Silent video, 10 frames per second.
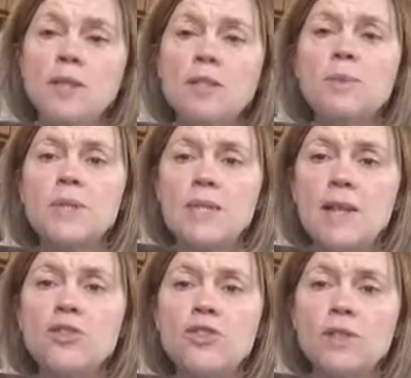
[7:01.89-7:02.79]
word
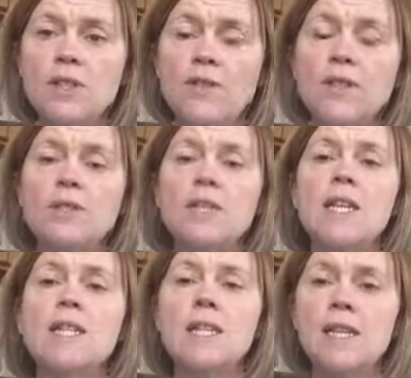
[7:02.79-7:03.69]
substantial difficulty
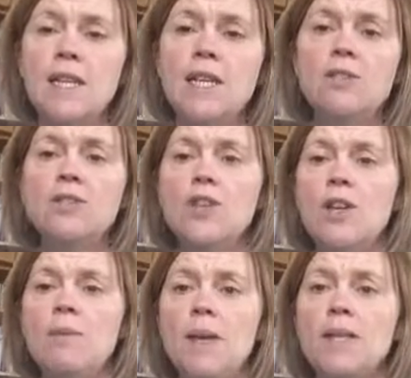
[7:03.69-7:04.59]
is a legal
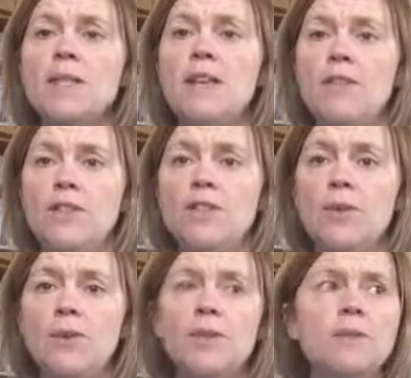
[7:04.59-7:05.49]
term that is given
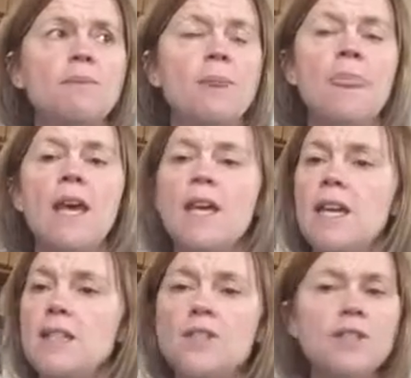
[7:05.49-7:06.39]
to us.
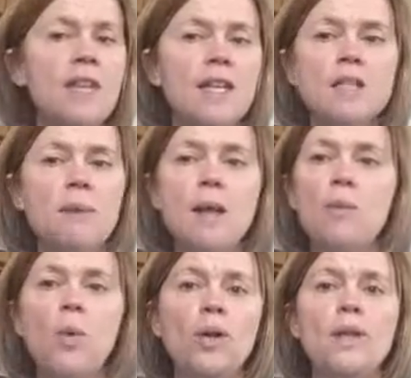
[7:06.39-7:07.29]
It doesn't
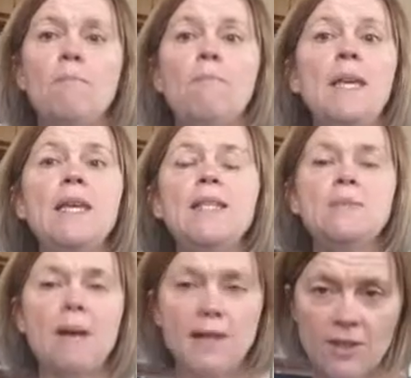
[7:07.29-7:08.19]
explain what it means
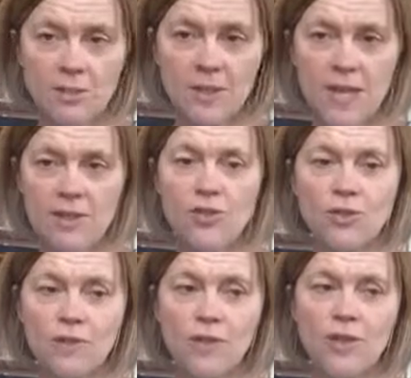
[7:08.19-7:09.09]
by substantial
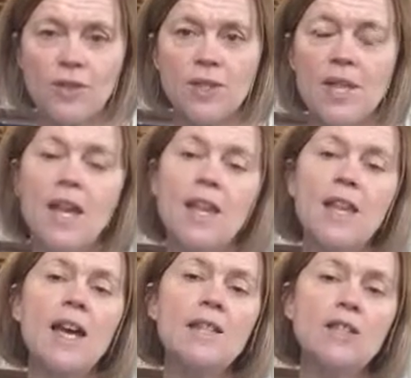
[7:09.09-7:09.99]
difficulty.
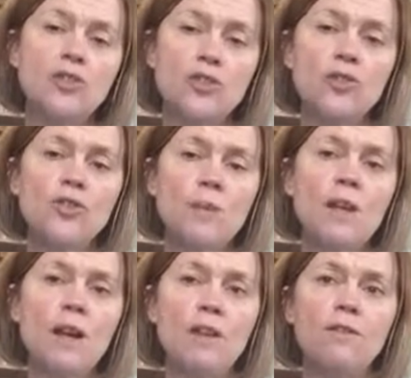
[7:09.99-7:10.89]
That is a
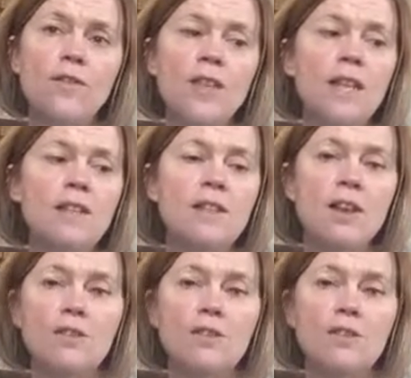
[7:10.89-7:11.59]
judgment of the